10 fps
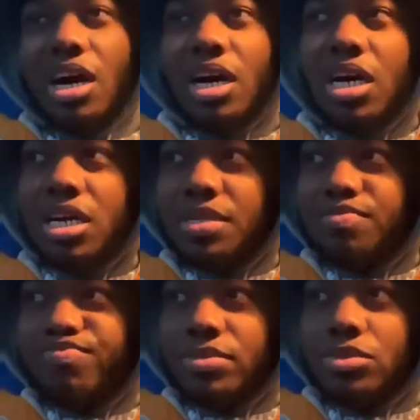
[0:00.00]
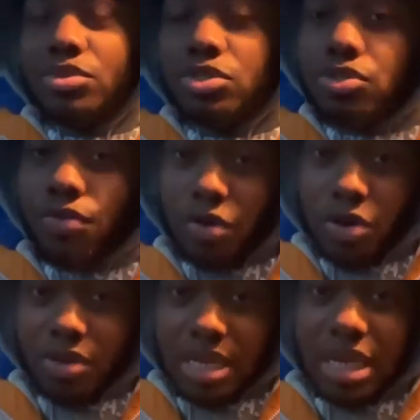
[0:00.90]
uh,
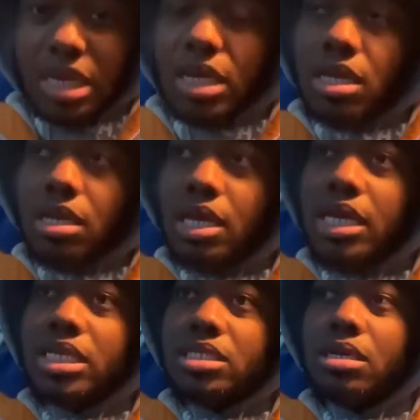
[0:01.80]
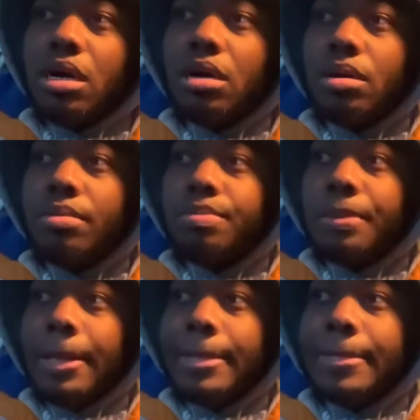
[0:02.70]
third thing is um,
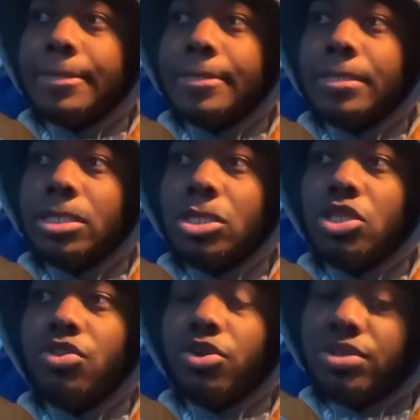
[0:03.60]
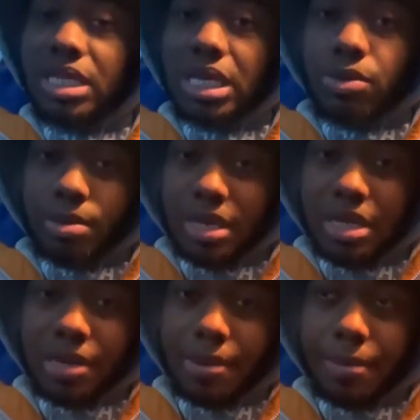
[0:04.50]
third thing would be
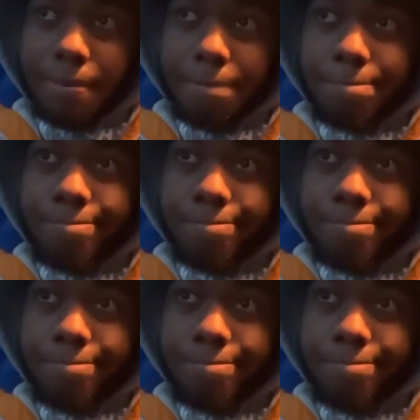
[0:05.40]
um,